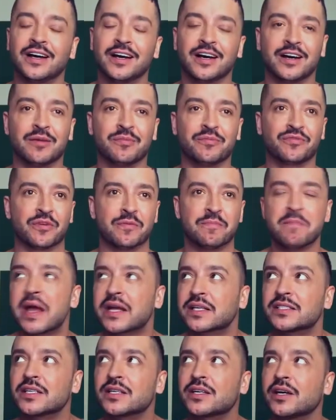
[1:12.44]
From
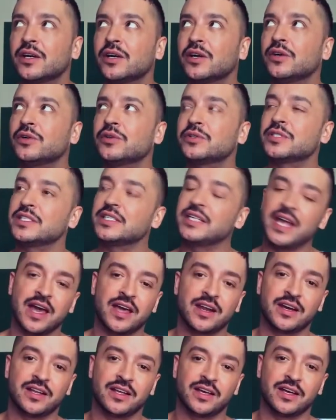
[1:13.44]
Mexico to
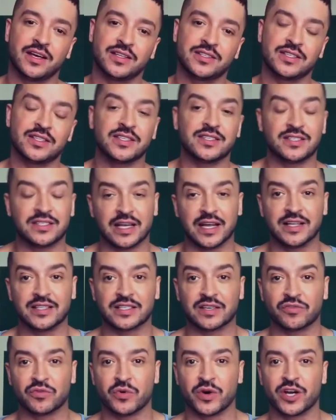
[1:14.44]
Canada to the
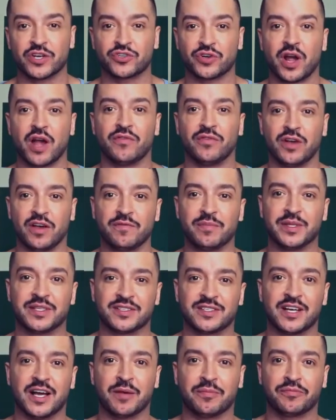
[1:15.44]
States, everywhere I travel, I've been
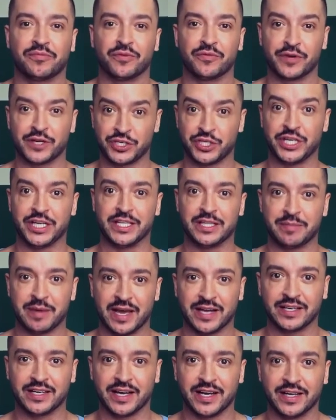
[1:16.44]
stopped for Richie, the
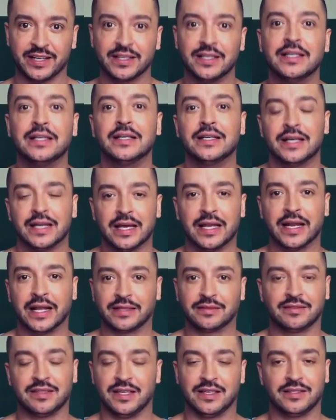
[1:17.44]
bad guy. And I
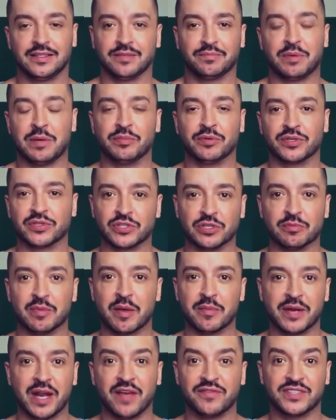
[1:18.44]
think people assume
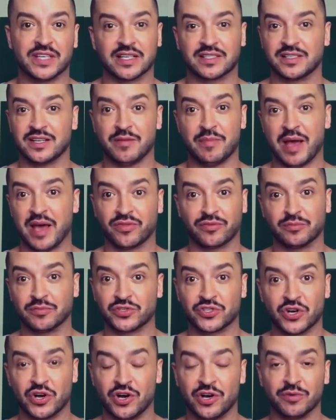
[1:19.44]
I'm going to have sex in the bathroom
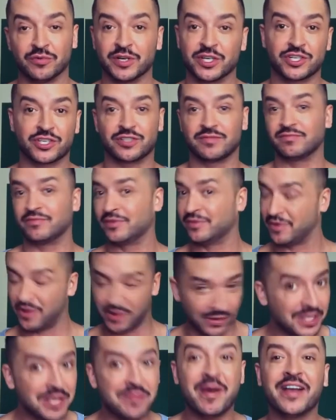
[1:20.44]
stall, which
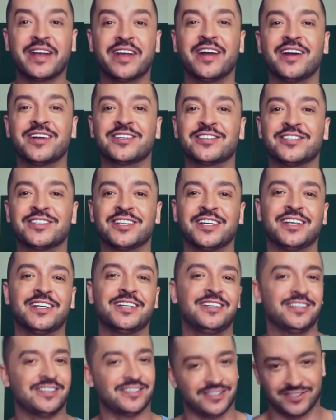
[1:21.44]
only my character
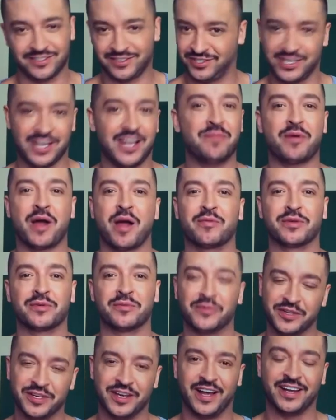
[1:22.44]
did. Jay probably
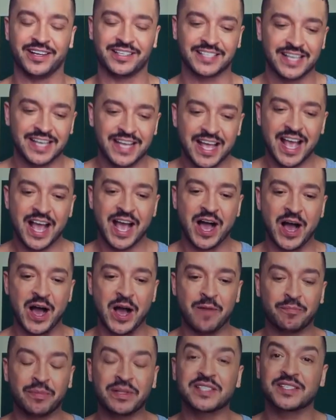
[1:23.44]
will not.
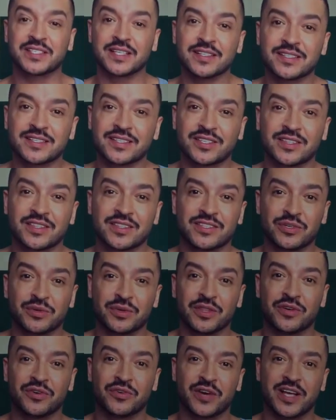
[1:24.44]
But since
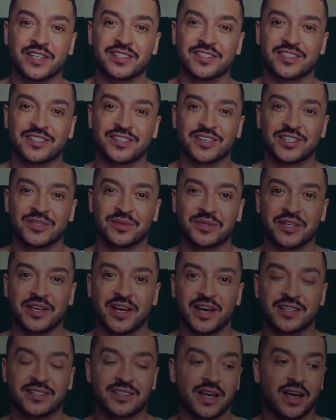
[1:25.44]
doing the Horizon series with you
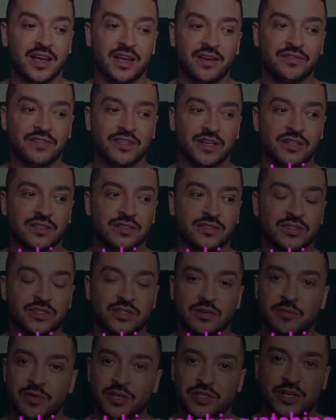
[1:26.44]
guys, I have done
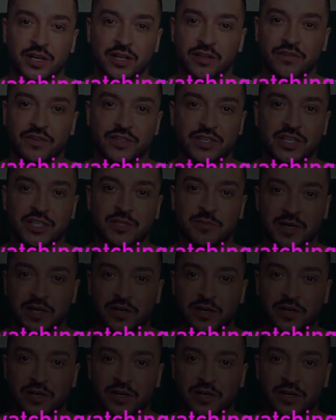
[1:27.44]
so much television.